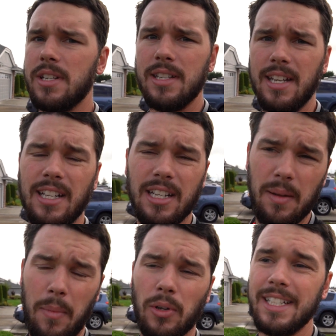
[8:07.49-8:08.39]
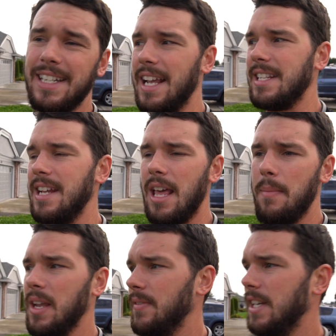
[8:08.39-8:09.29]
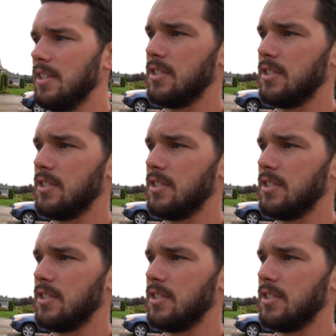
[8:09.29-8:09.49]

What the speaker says: And since it's a mulching deck, it's not that big of a deal.